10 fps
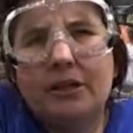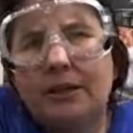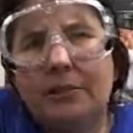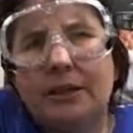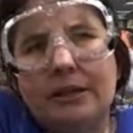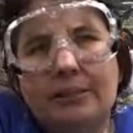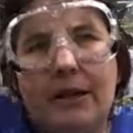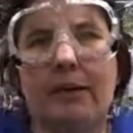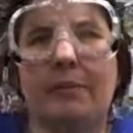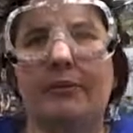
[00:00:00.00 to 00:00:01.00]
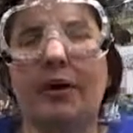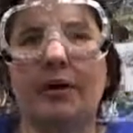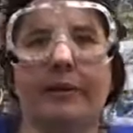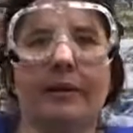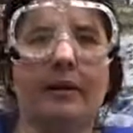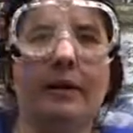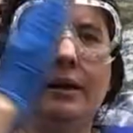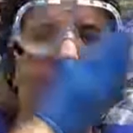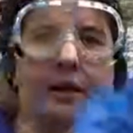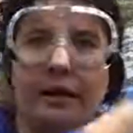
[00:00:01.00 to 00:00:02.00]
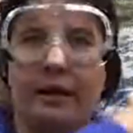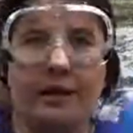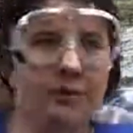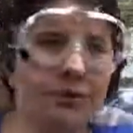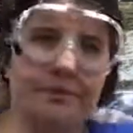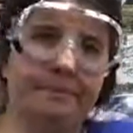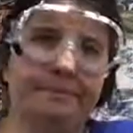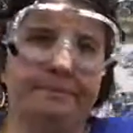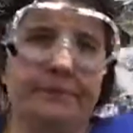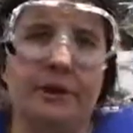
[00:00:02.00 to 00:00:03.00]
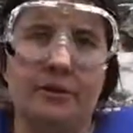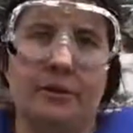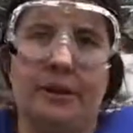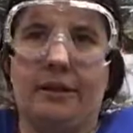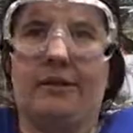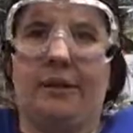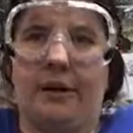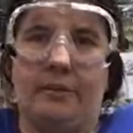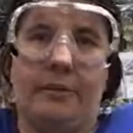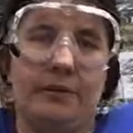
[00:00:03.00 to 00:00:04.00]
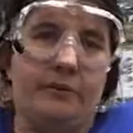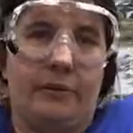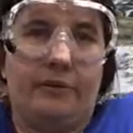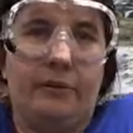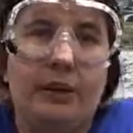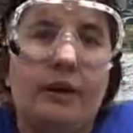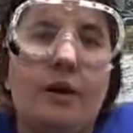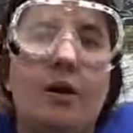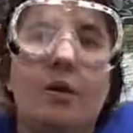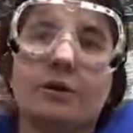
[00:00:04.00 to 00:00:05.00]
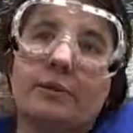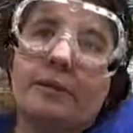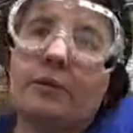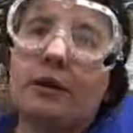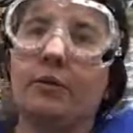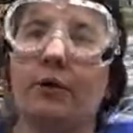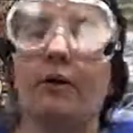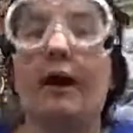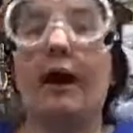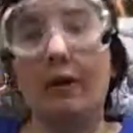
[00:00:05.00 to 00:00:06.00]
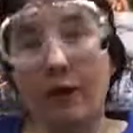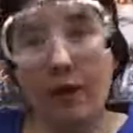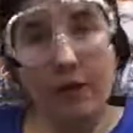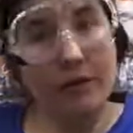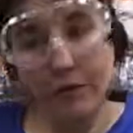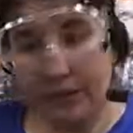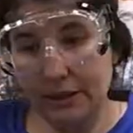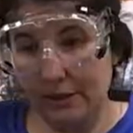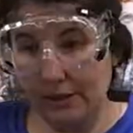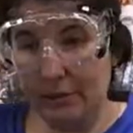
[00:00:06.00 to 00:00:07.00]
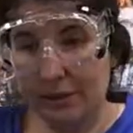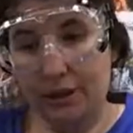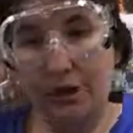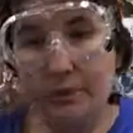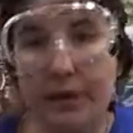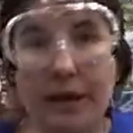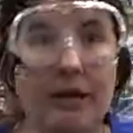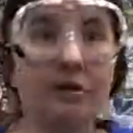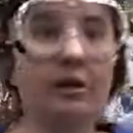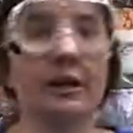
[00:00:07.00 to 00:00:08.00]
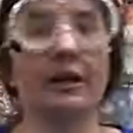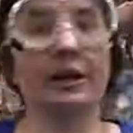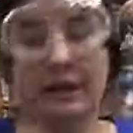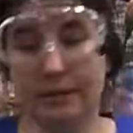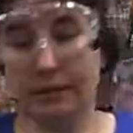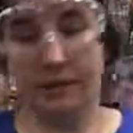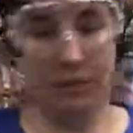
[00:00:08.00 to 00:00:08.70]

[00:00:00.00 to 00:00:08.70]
something that's made up of carbon and hydrogen. And those are like the only elements involved in it. Or sometimes you'll have what we call alcohols, which is carbon, hydrogen, and then it has oxygen